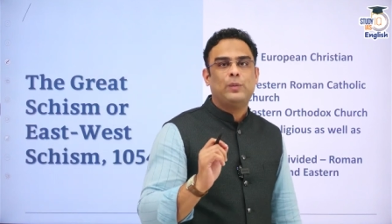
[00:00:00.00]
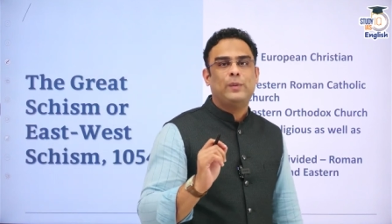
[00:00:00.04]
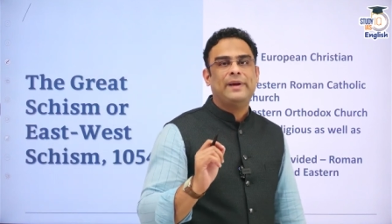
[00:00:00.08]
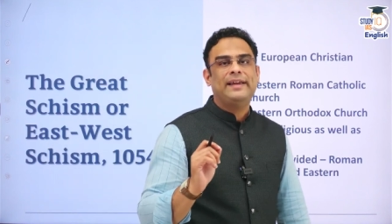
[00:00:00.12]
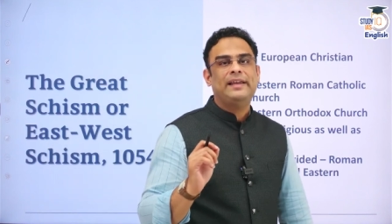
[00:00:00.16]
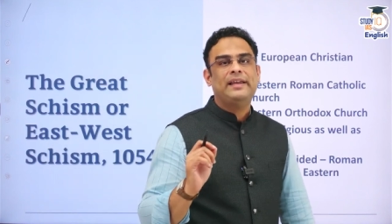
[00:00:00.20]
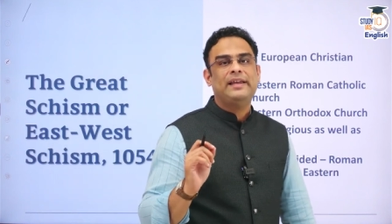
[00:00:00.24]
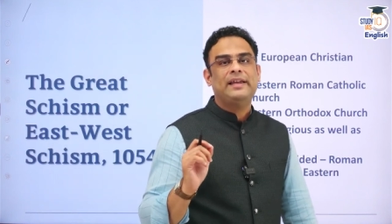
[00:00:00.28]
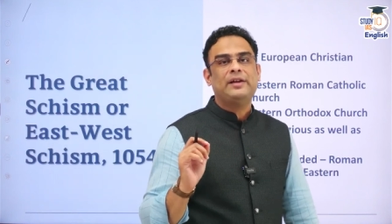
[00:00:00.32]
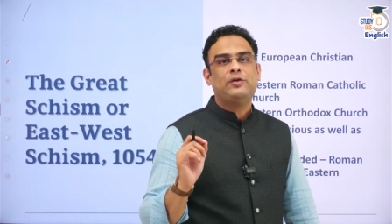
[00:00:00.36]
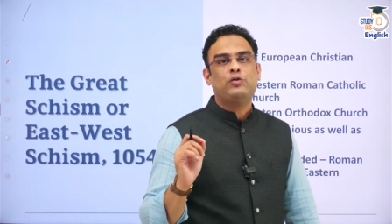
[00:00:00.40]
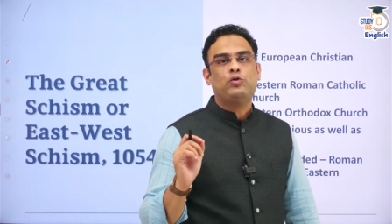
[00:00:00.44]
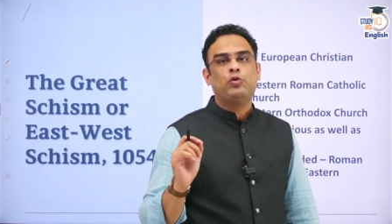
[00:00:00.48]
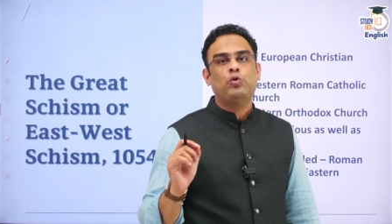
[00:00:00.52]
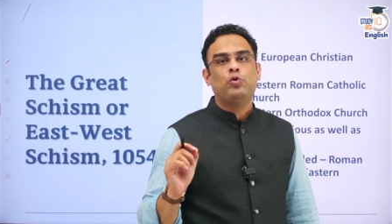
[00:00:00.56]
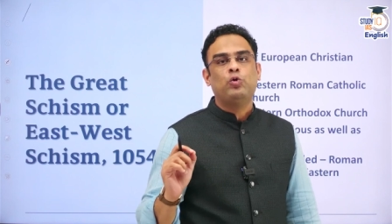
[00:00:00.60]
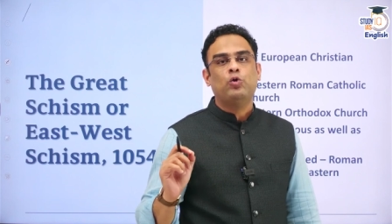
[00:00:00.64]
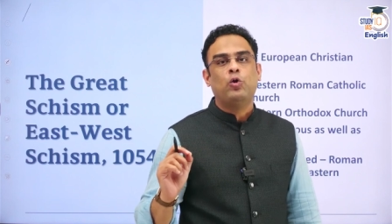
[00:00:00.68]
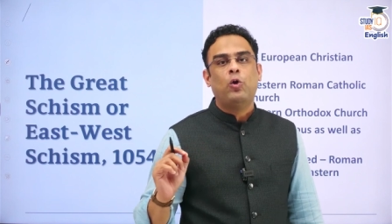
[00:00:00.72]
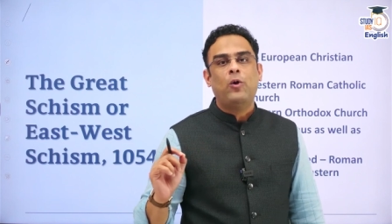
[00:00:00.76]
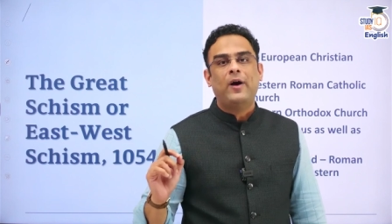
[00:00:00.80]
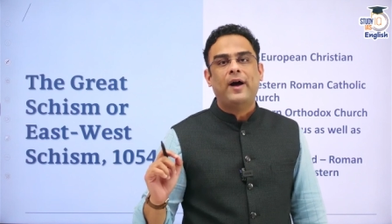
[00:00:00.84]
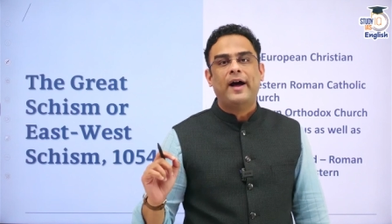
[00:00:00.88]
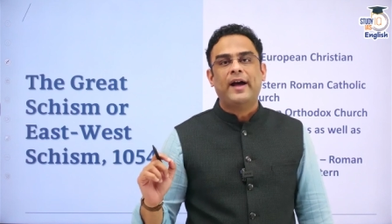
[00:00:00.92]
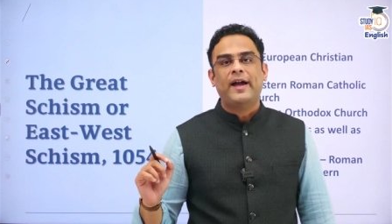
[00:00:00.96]
we need to
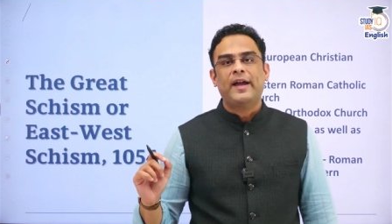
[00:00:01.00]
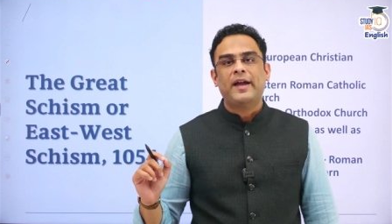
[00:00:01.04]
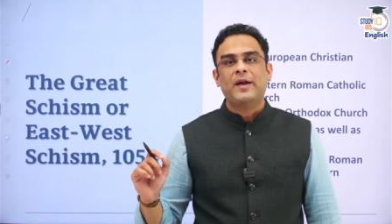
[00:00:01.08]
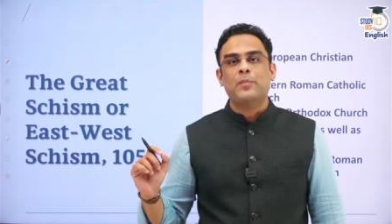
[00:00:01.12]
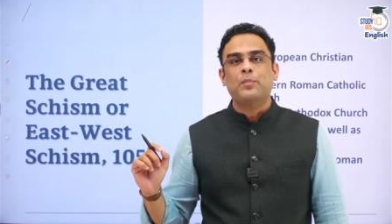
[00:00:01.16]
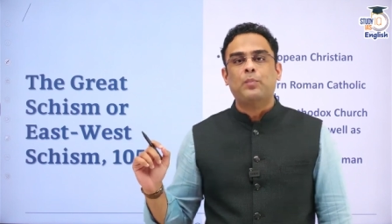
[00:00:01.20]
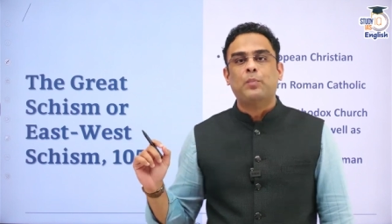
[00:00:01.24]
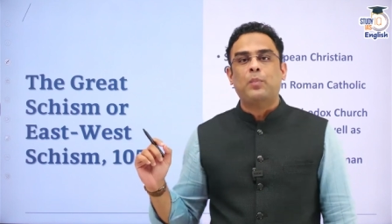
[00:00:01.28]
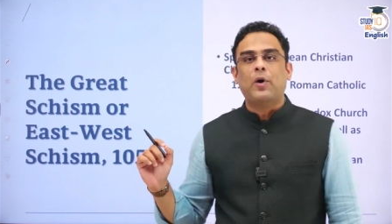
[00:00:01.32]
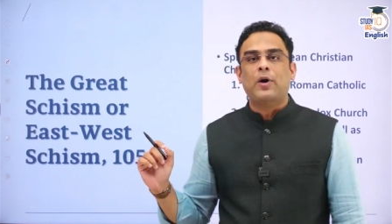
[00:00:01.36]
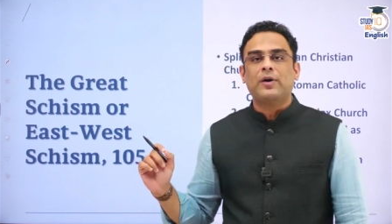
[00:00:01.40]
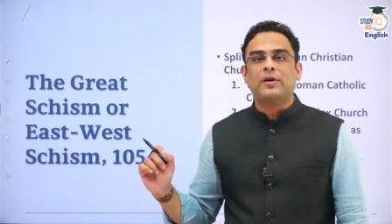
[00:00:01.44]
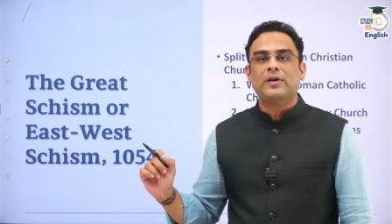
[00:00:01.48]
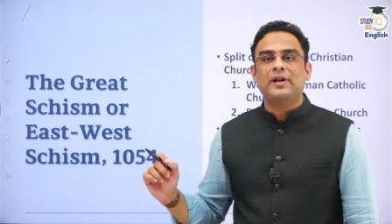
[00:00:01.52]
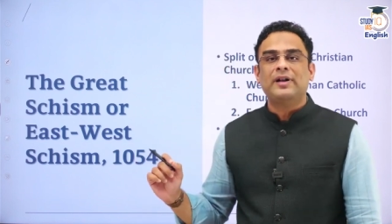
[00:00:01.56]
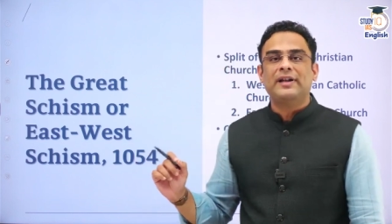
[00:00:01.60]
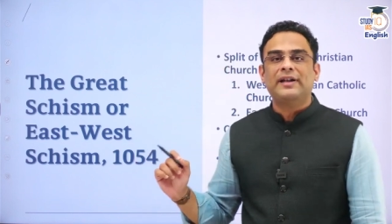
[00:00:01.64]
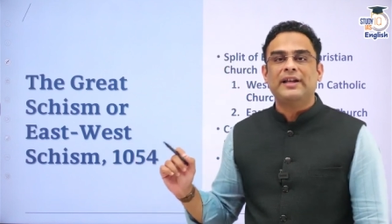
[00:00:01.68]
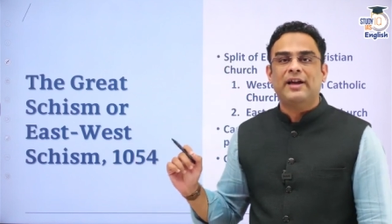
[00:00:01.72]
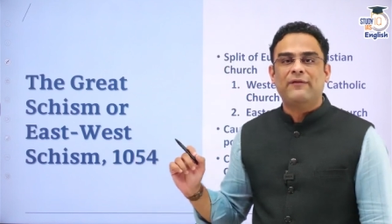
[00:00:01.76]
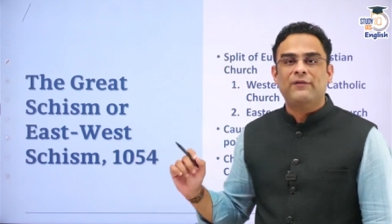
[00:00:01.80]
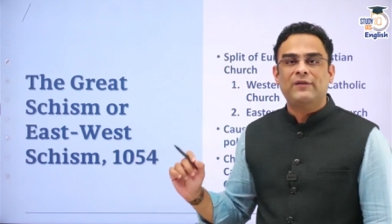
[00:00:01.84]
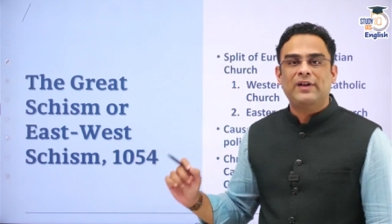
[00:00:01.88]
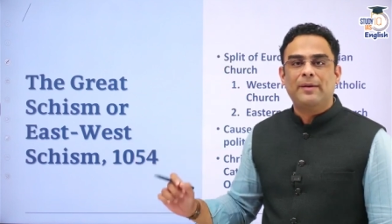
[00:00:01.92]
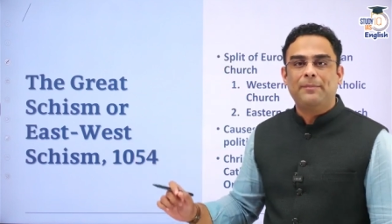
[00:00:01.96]
know an
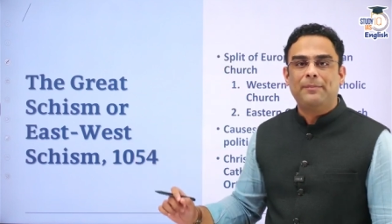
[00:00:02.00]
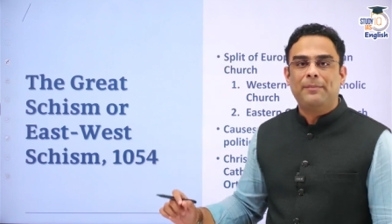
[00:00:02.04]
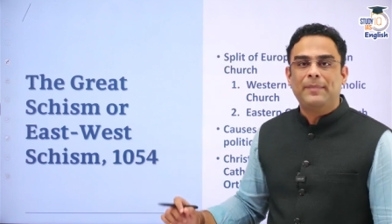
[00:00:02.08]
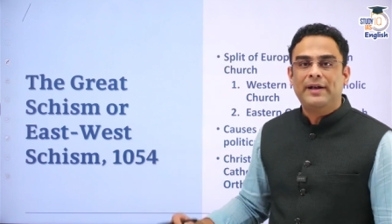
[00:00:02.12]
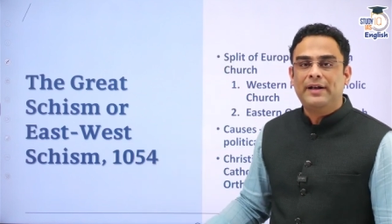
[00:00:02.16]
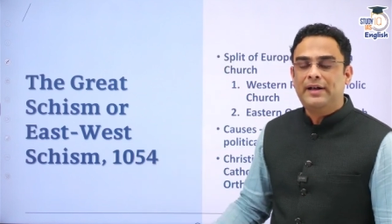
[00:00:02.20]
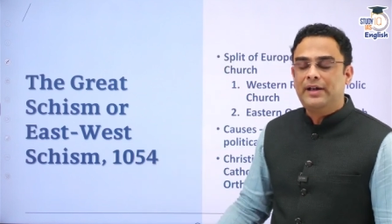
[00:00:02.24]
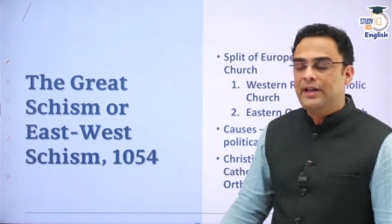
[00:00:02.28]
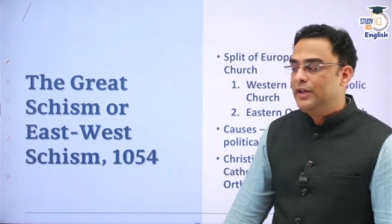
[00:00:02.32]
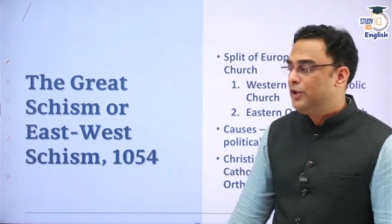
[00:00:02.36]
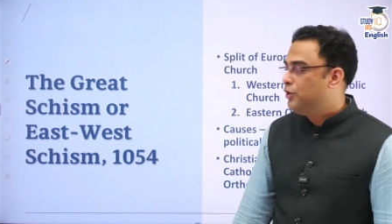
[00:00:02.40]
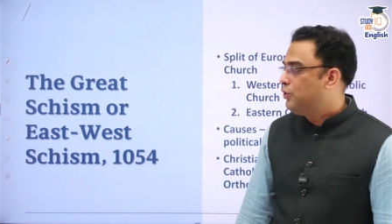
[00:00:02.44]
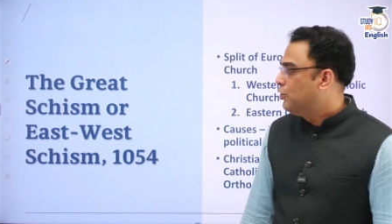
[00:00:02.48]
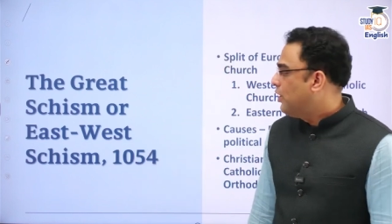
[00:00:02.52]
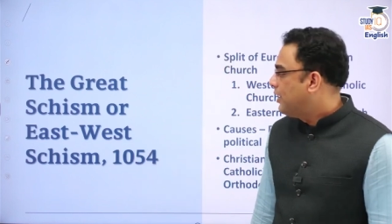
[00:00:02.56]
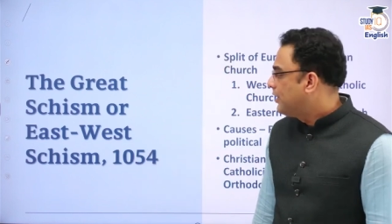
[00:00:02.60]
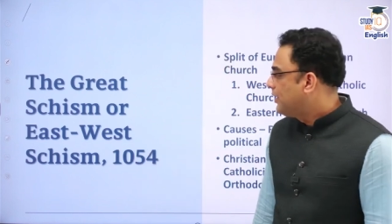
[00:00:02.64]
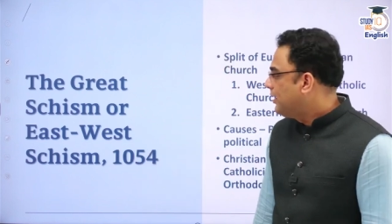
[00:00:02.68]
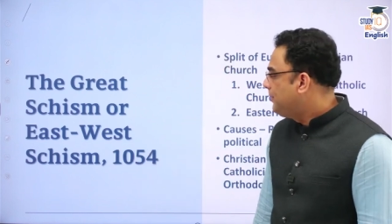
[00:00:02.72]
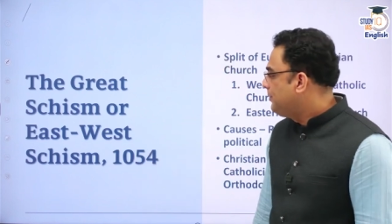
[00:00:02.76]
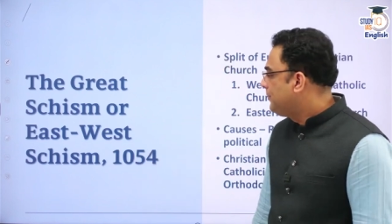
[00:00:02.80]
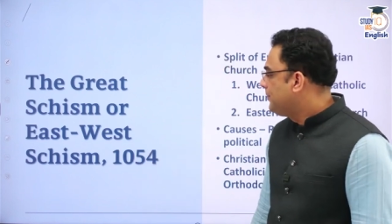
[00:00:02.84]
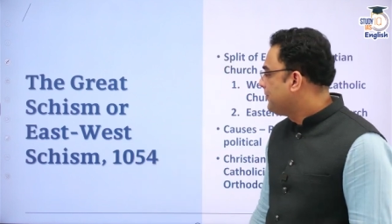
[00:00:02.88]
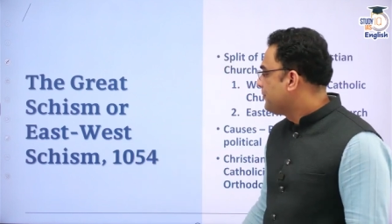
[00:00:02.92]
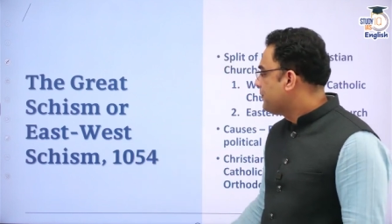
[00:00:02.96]
important development in
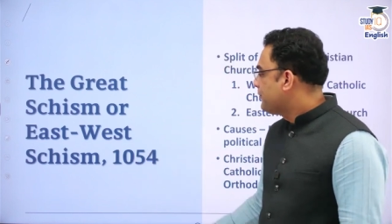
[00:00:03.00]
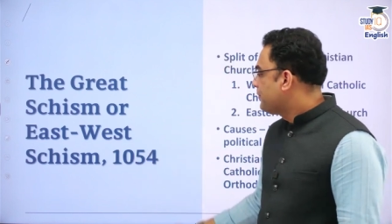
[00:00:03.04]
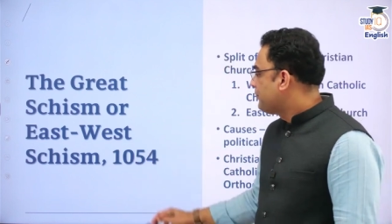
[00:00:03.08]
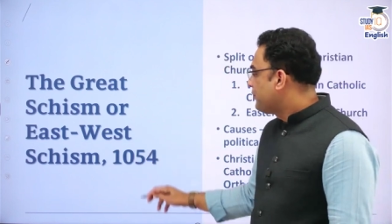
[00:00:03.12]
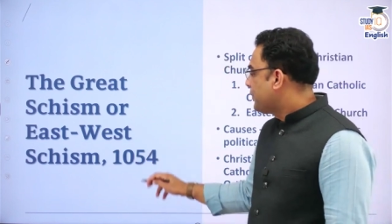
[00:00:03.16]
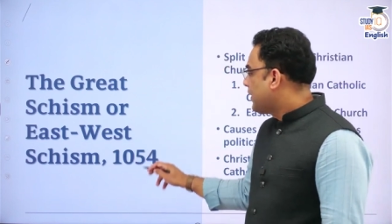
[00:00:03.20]
Europe